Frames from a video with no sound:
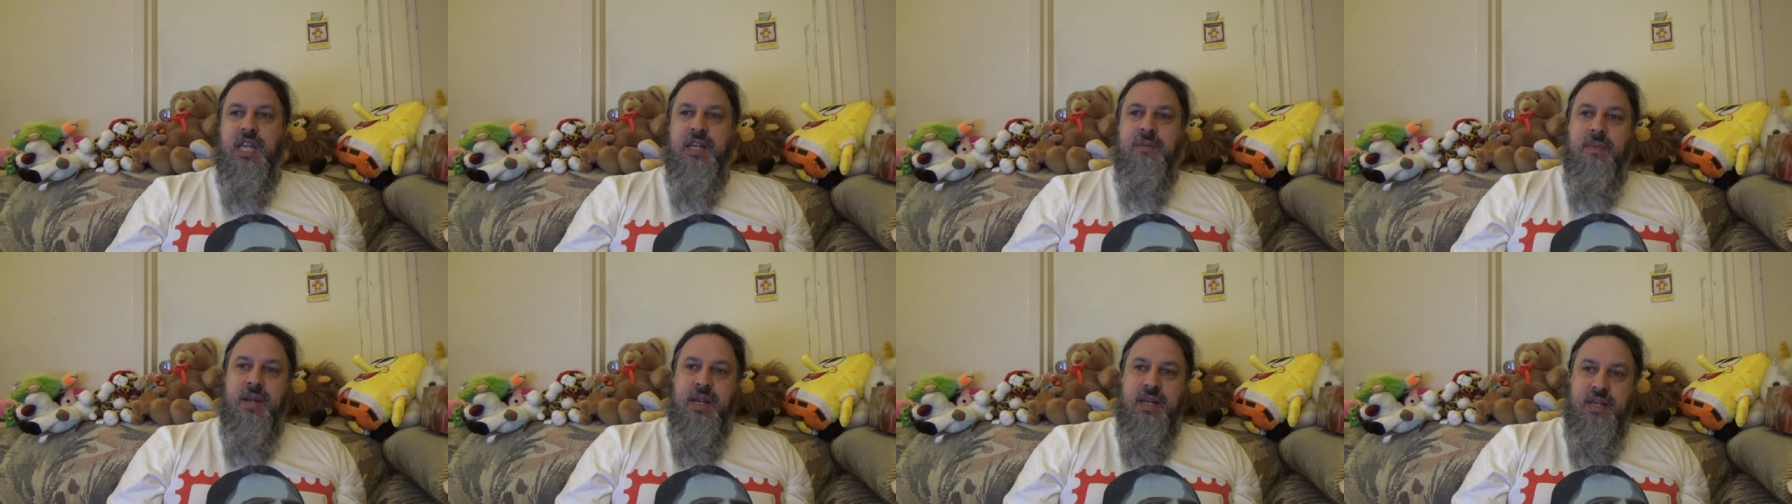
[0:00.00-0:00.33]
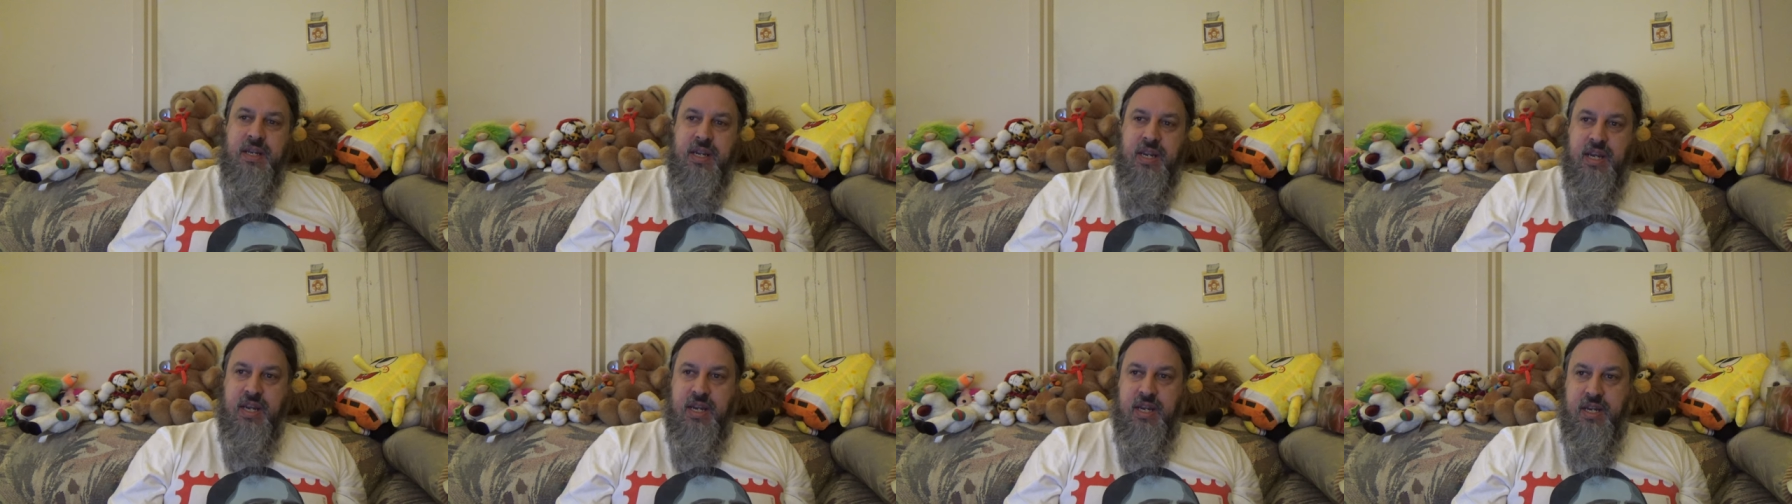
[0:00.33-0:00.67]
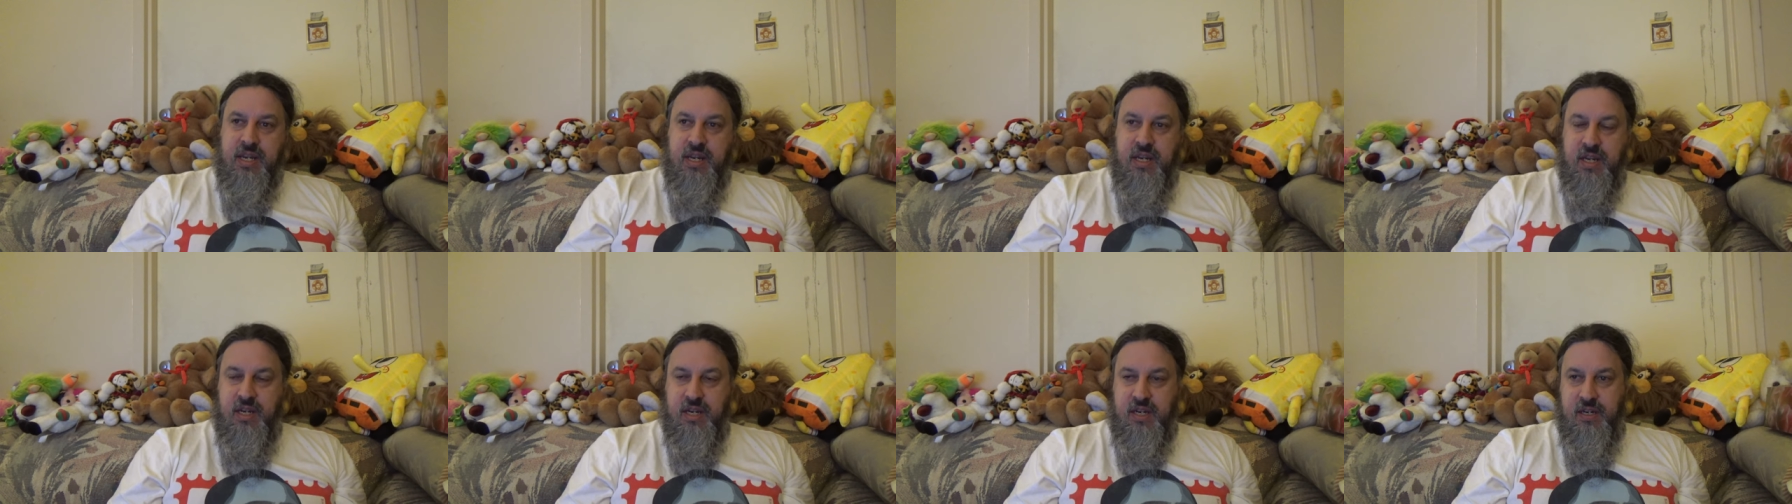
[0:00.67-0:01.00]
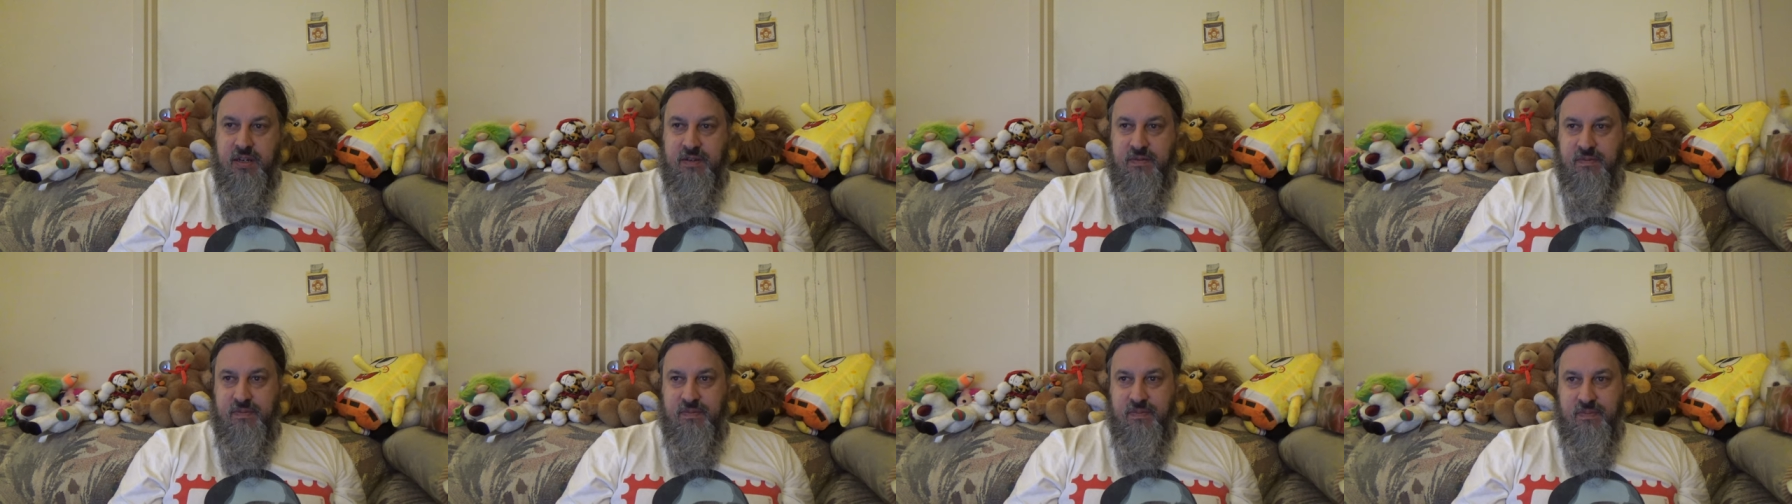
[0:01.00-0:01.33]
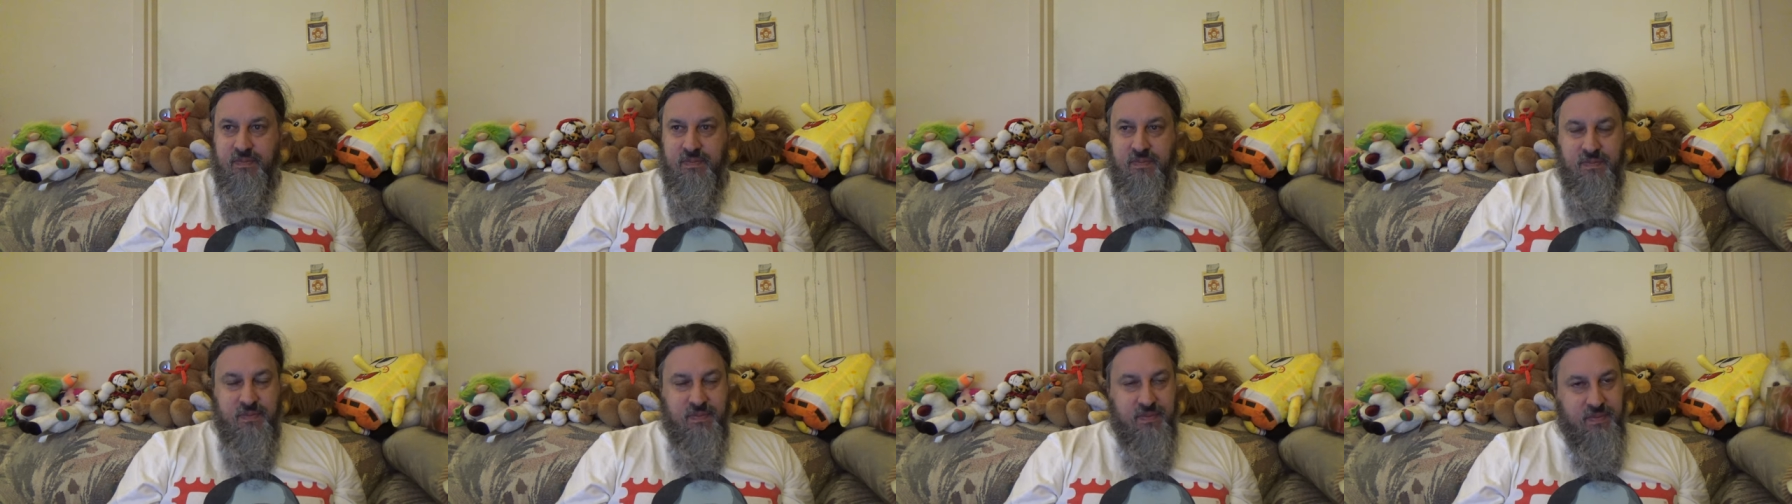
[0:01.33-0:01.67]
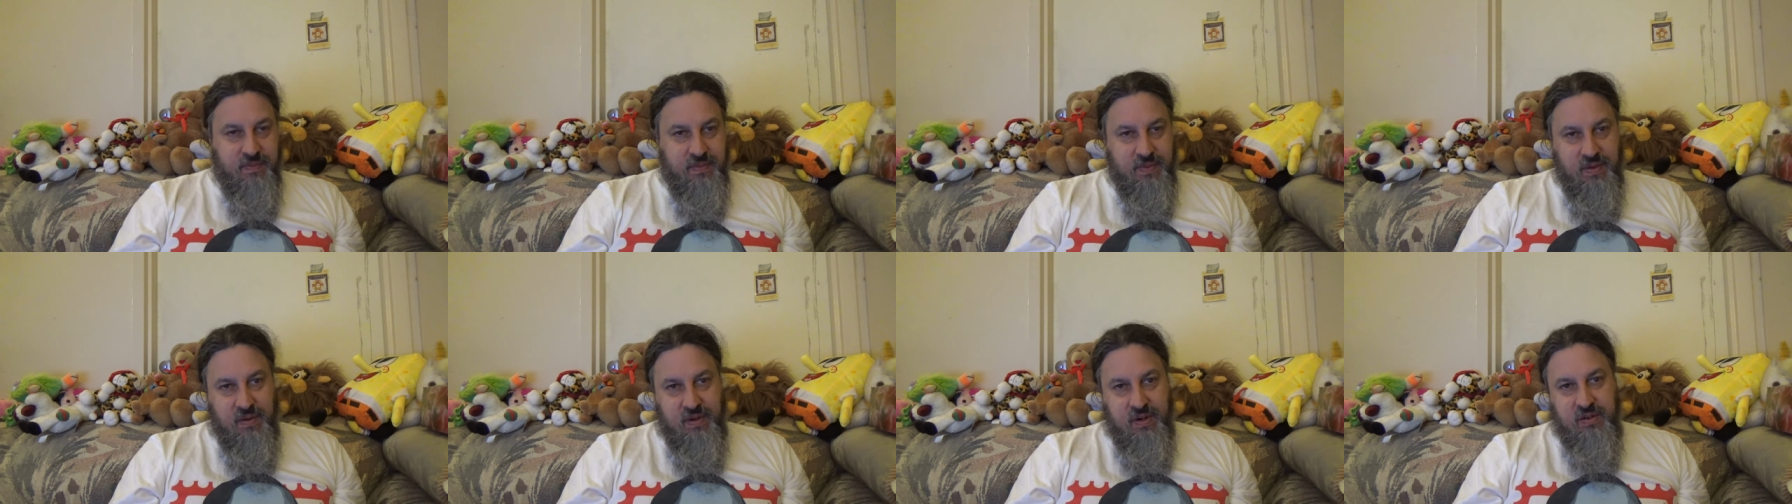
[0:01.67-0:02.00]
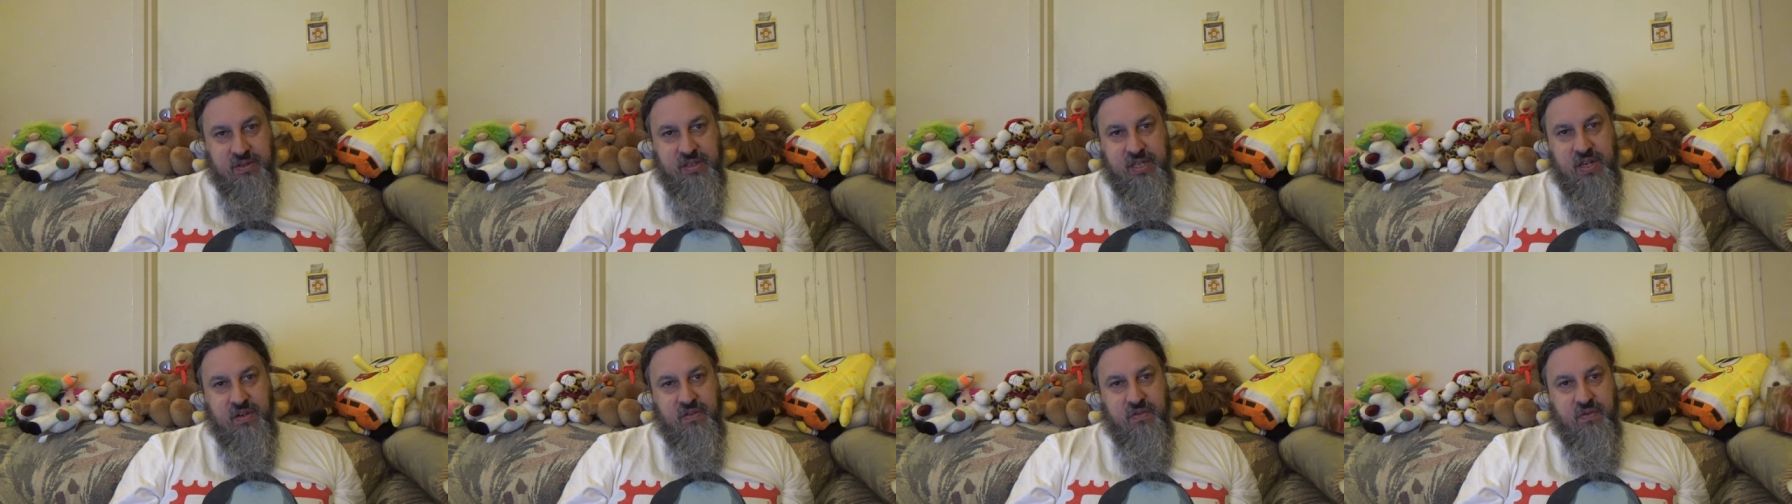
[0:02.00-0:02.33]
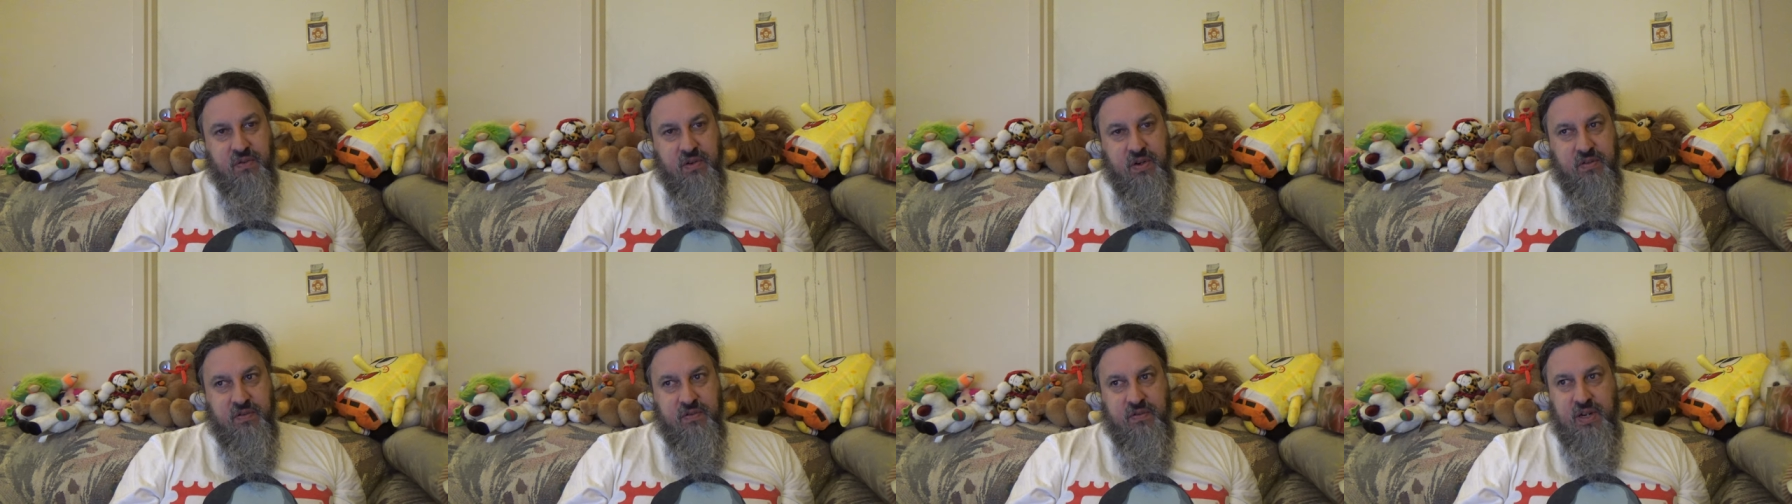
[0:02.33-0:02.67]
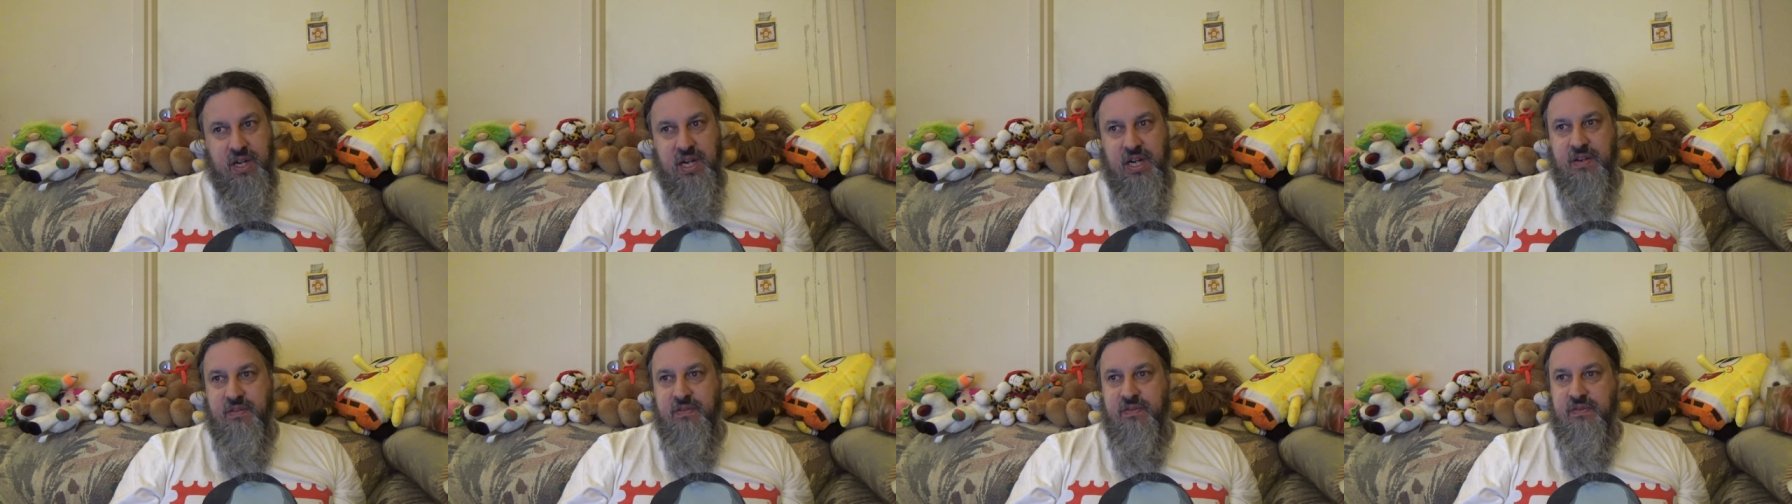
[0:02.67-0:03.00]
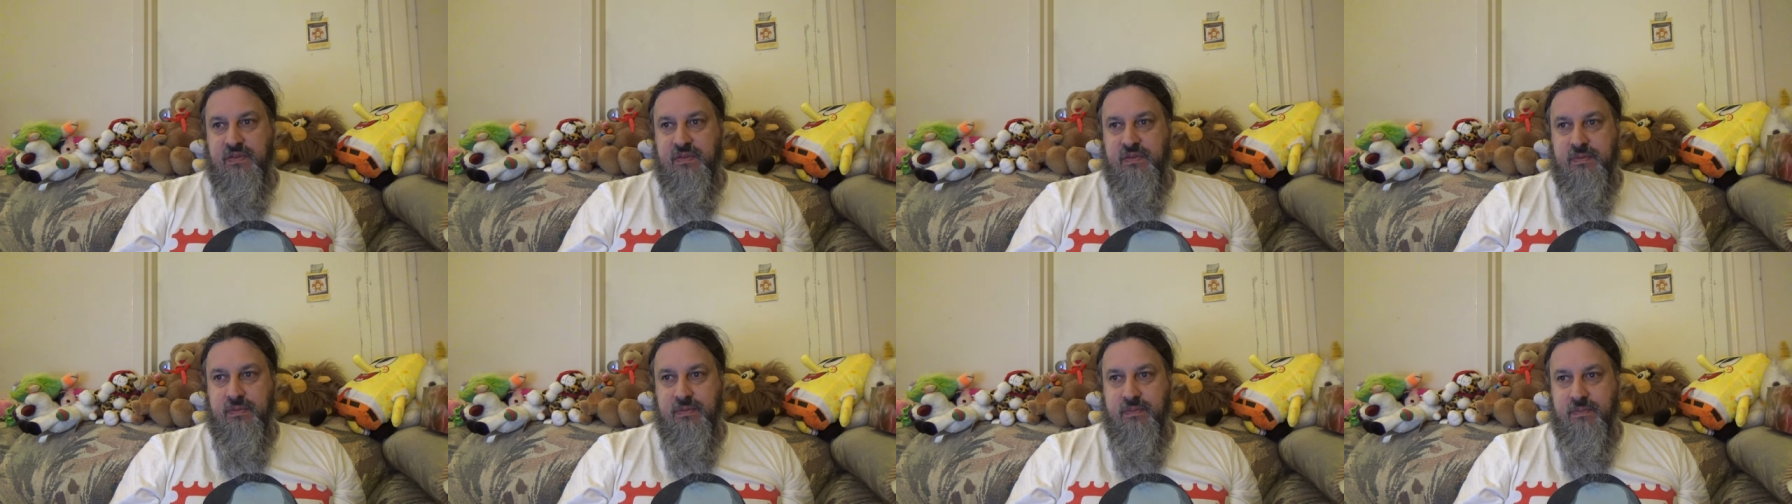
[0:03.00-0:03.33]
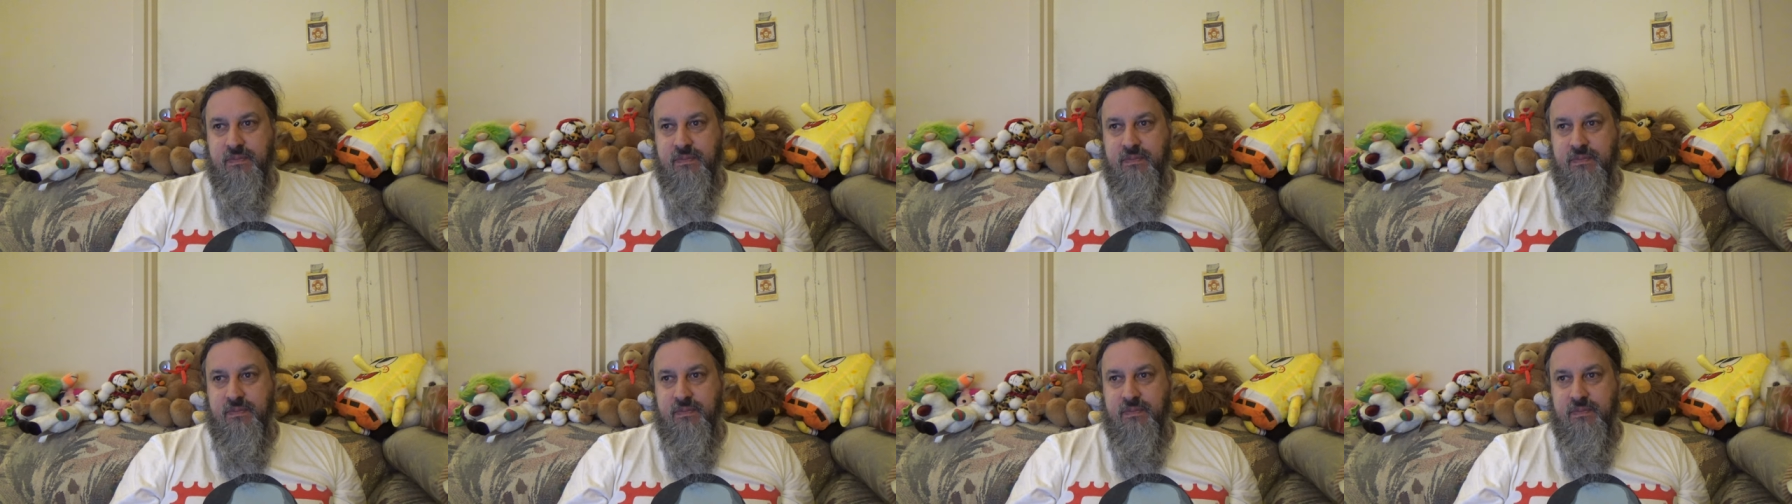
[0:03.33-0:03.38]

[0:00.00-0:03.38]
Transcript: end my day around 10:45.